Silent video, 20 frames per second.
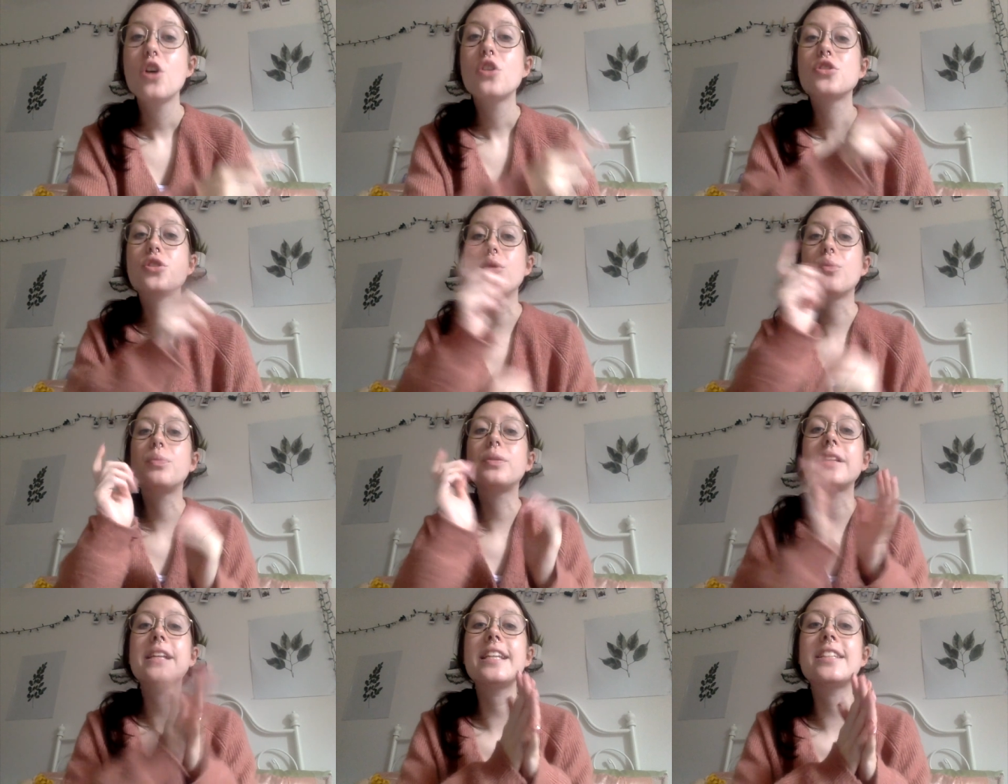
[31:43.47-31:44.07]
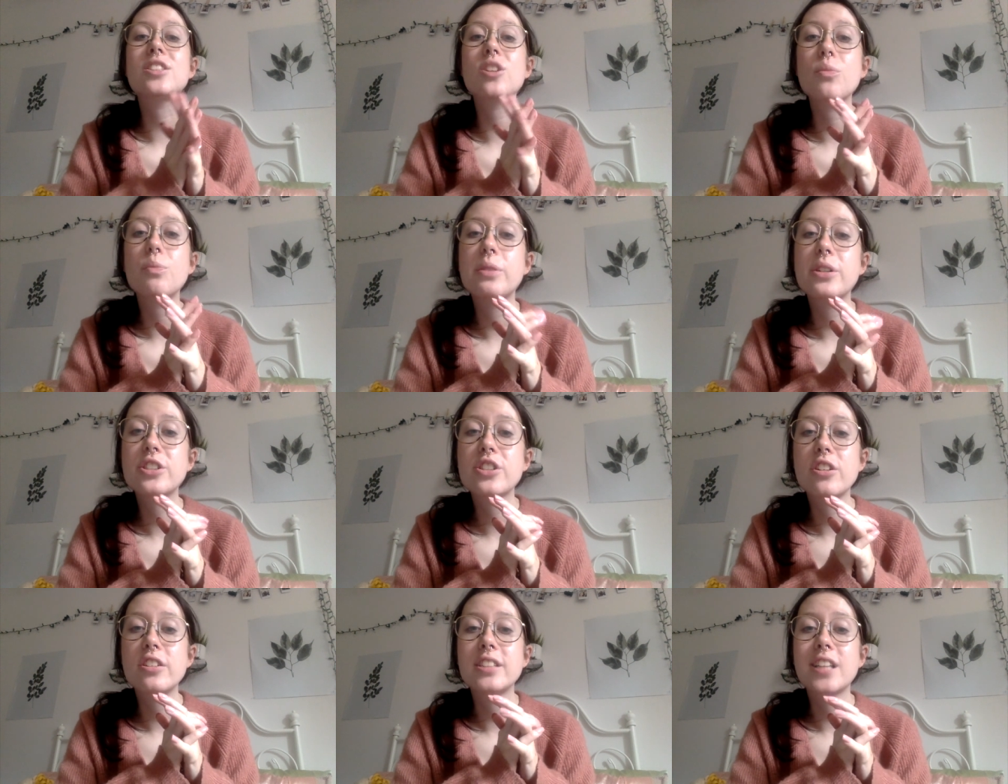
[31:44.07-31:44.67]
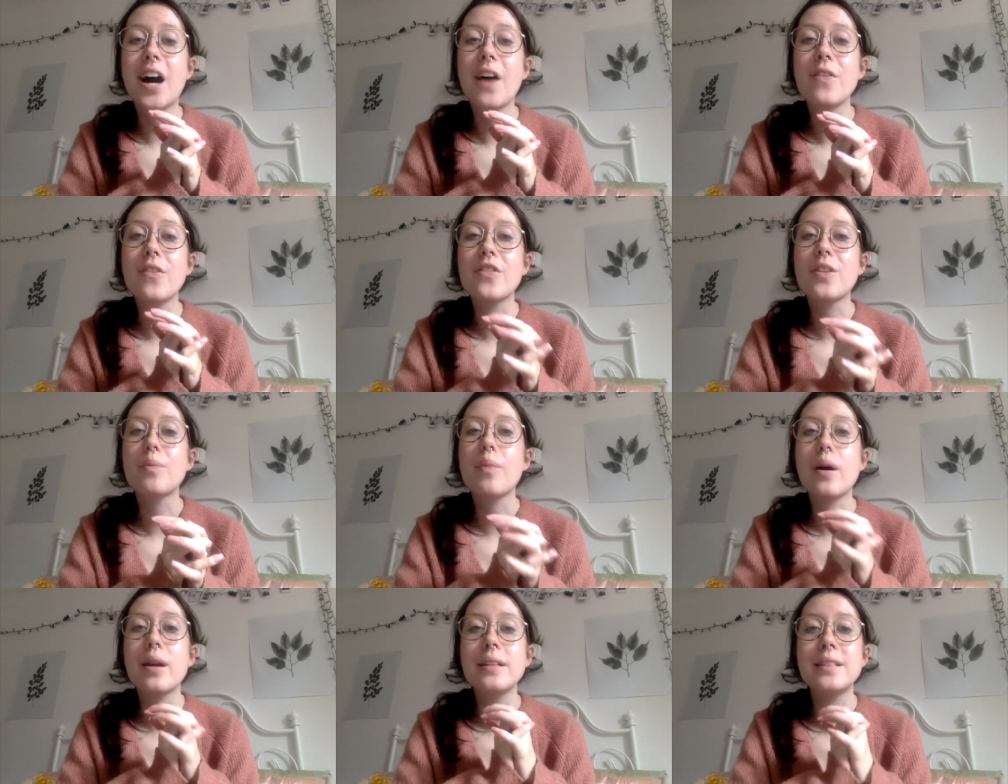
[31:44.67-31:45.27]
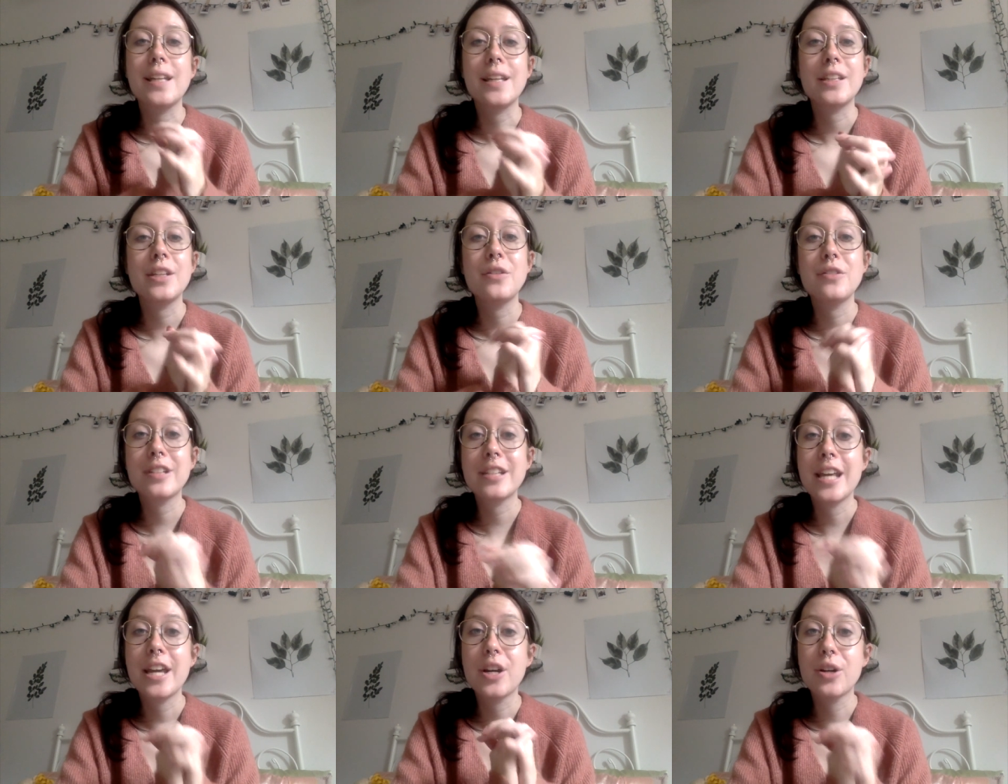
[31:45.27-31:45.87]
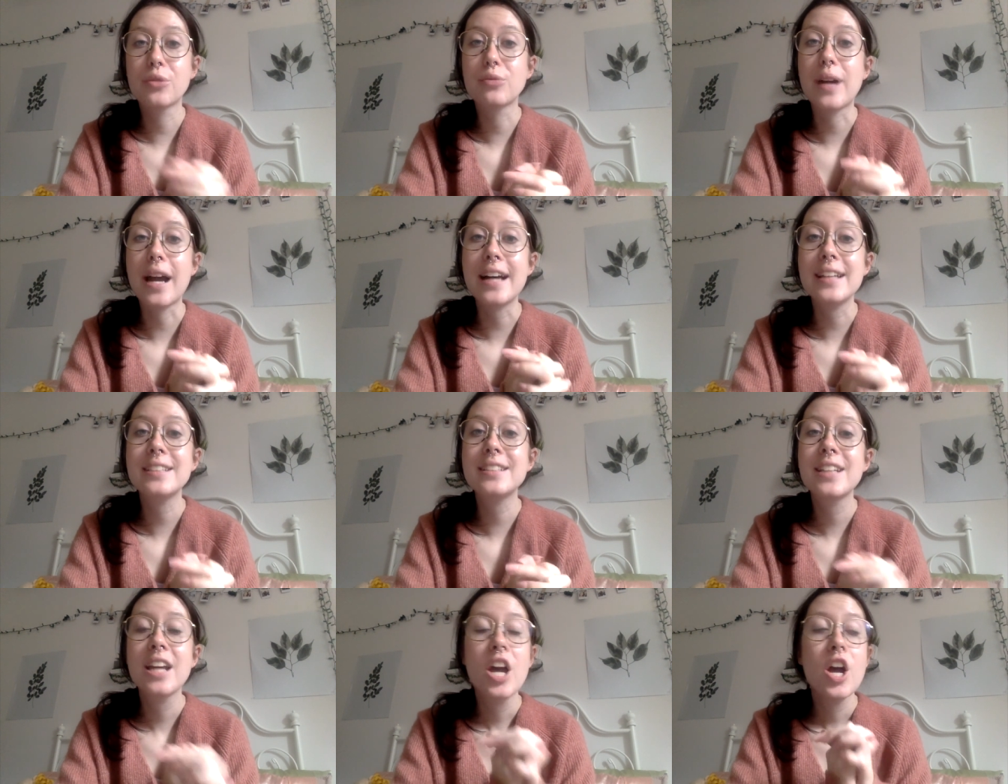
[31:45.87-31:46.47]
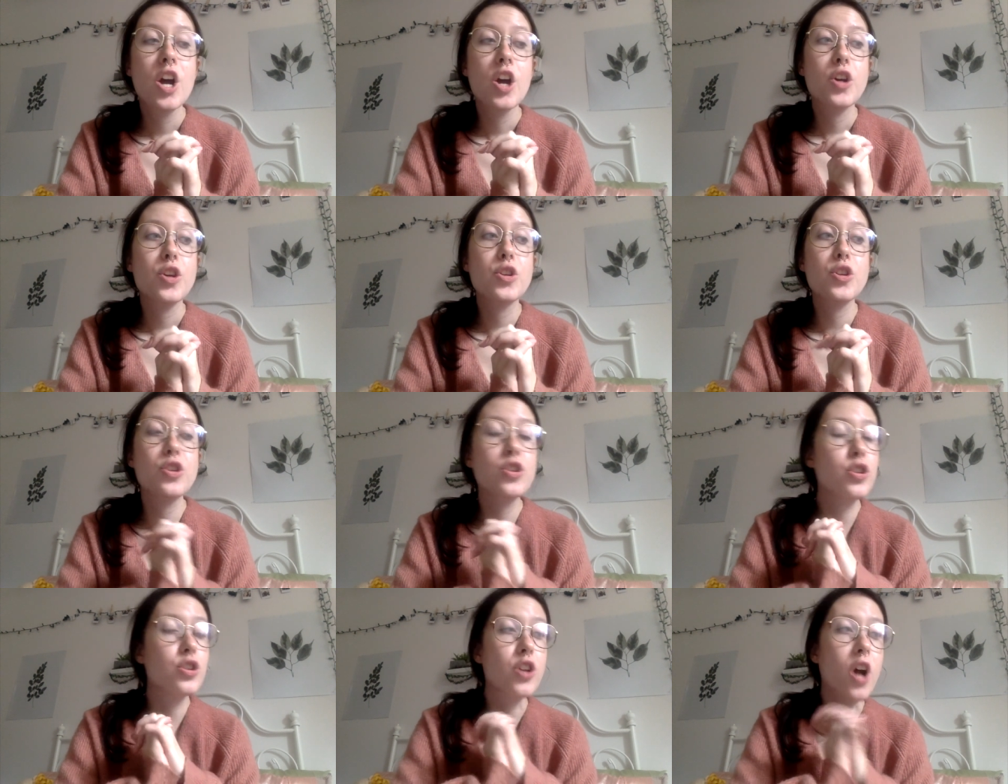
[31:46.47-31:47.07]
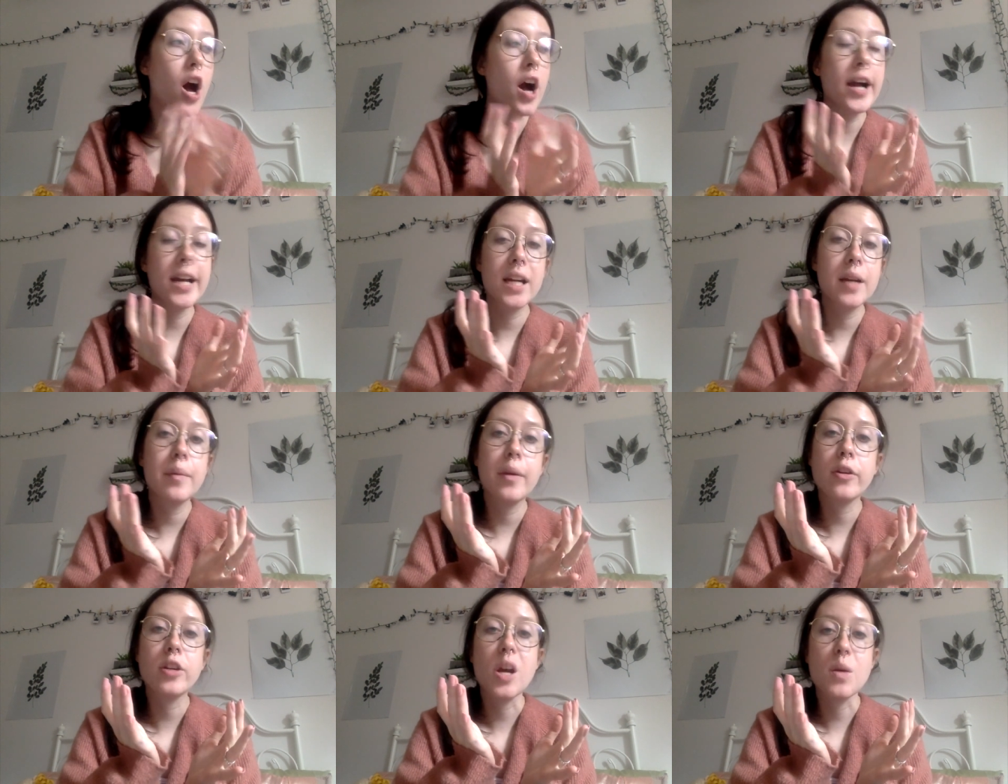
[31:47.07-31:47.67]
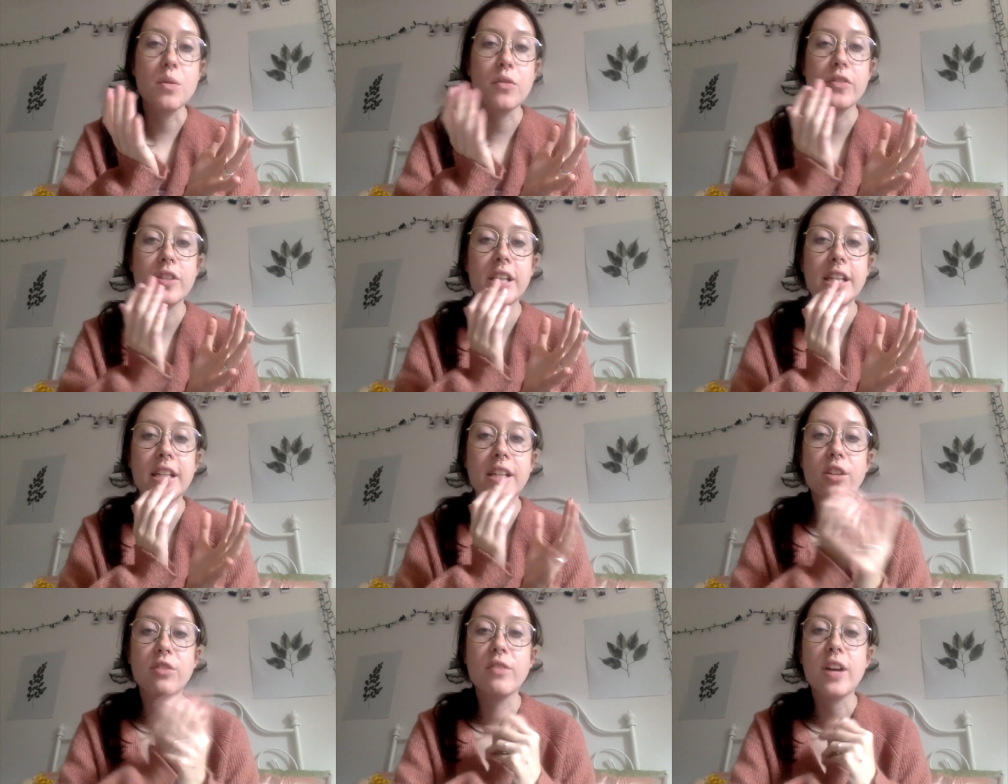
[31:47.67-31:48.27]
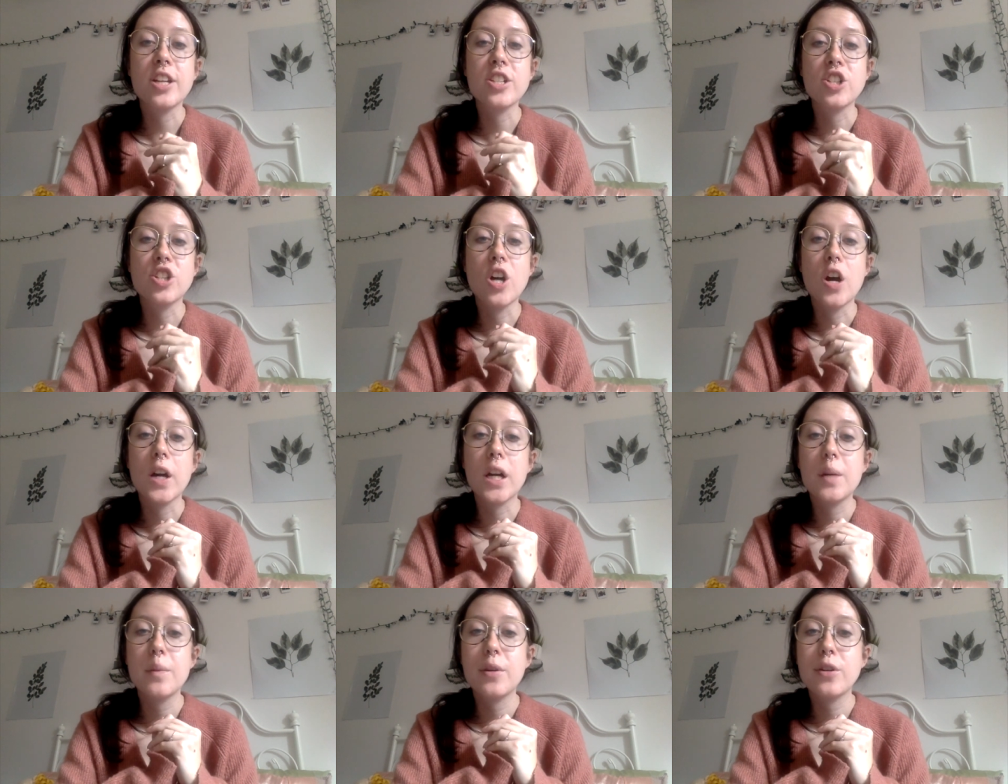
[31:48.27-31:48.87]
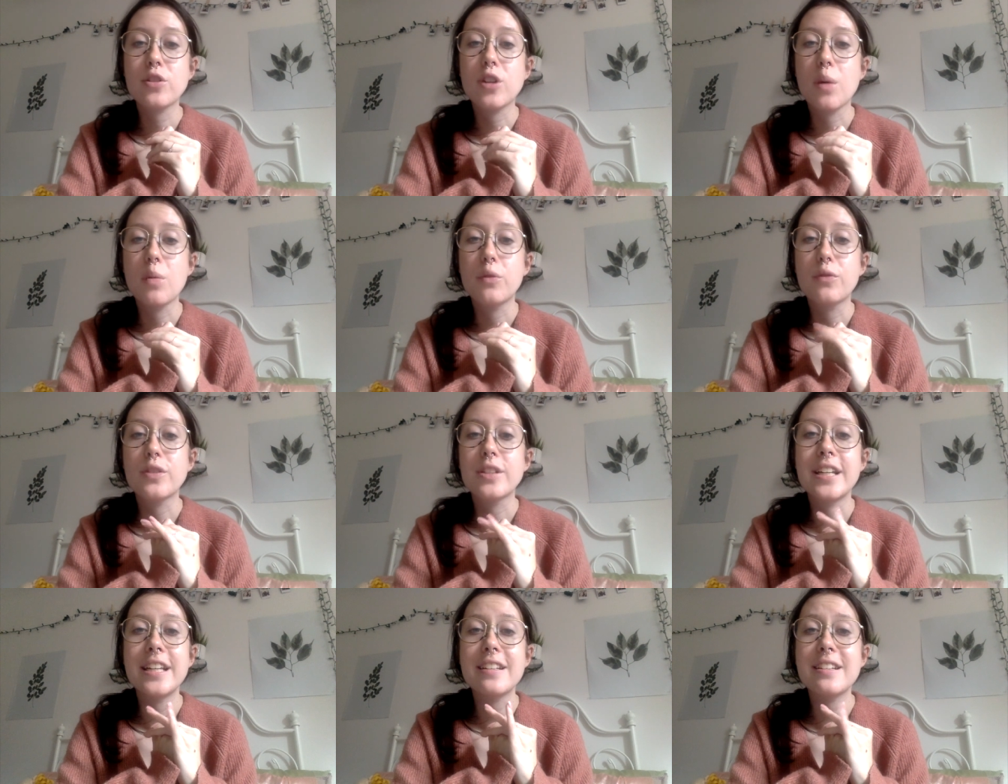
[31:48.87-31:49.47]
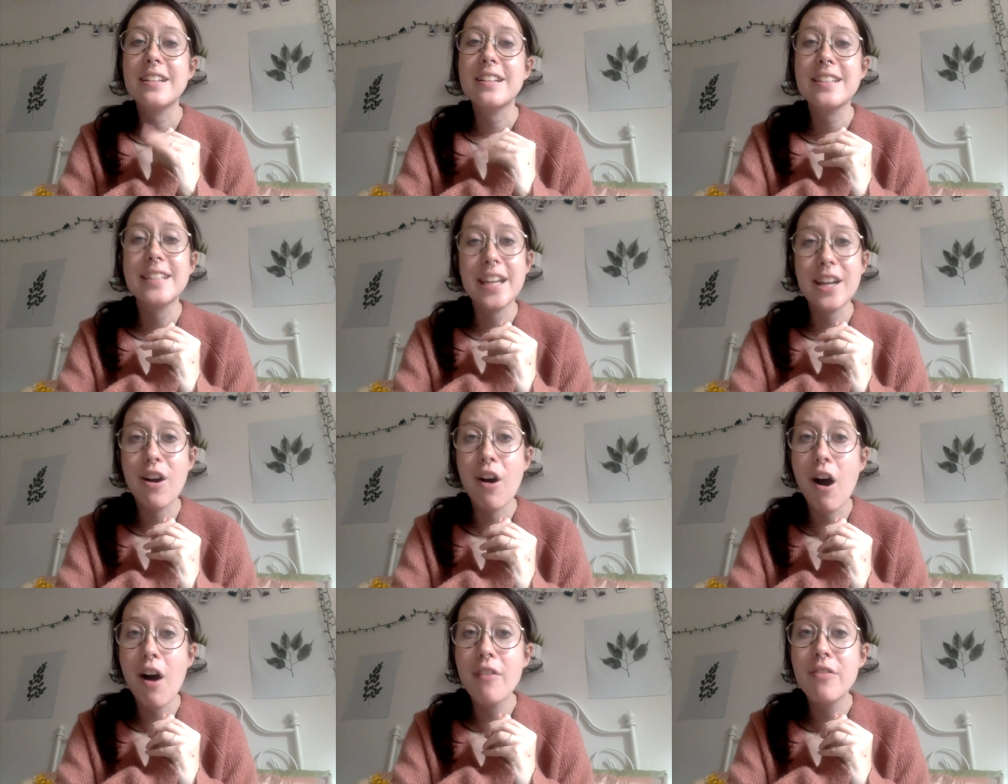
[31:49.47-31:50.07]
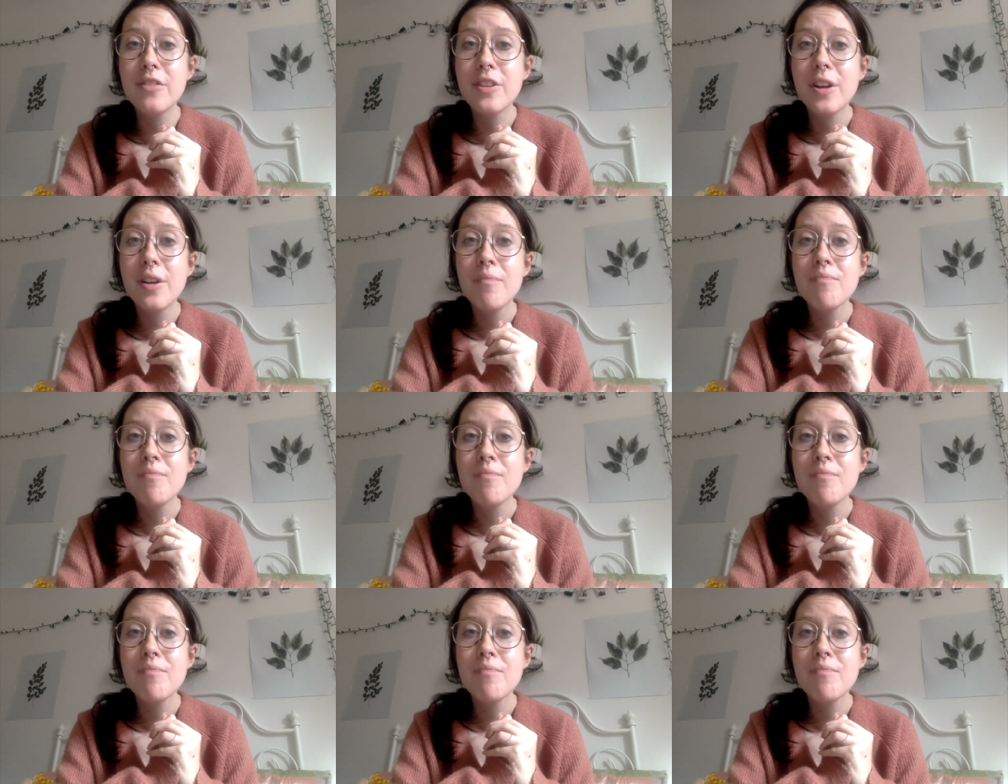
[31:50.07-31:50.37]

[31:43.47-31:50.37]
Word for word: So please don't push yourself. If your body's telling you to take a rest, you're not gonna be in trouble for taking a rest. You're not gonna be in trouble for taking a day off.